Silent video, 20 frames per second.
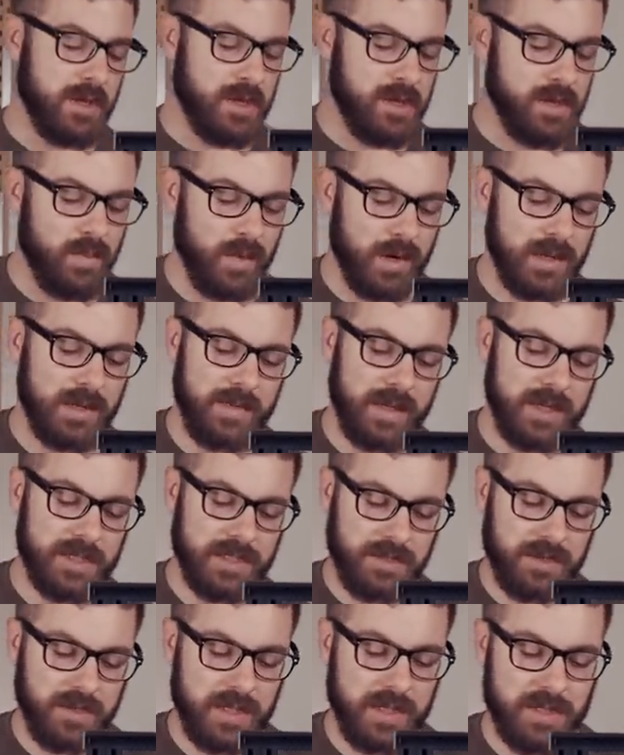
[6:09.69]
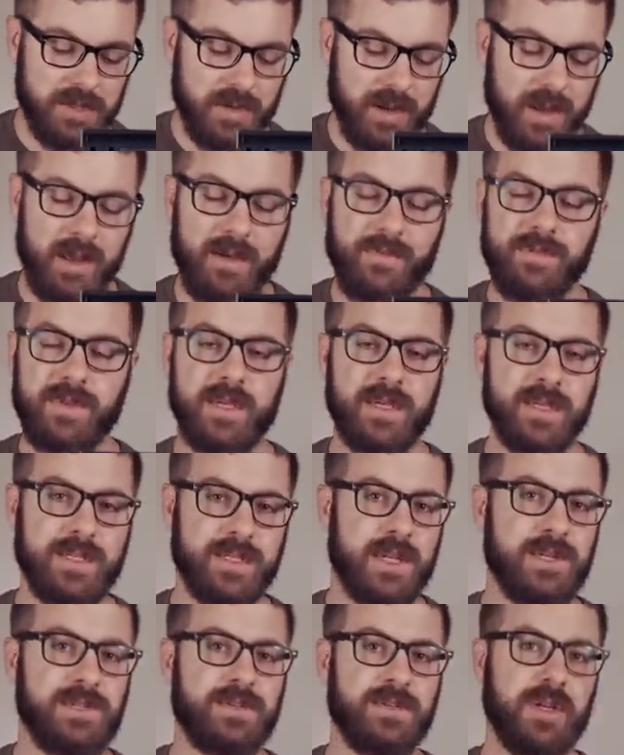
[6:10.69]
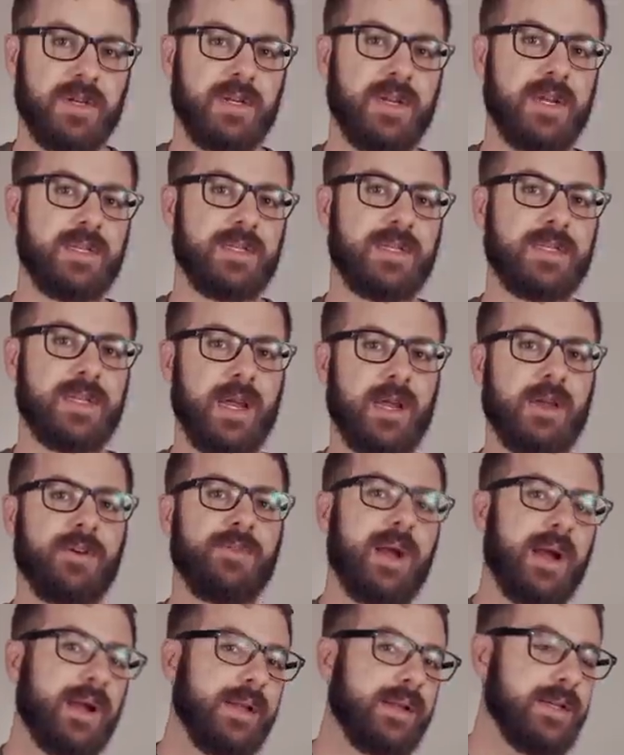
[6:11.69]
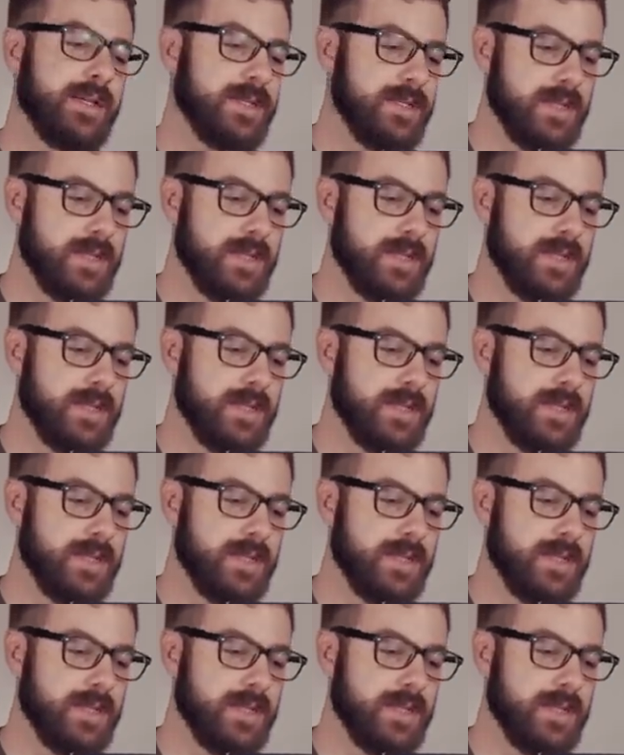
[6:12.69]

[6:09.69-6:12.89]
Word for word: you wanna make sure that you have the eccentric nuts set correctly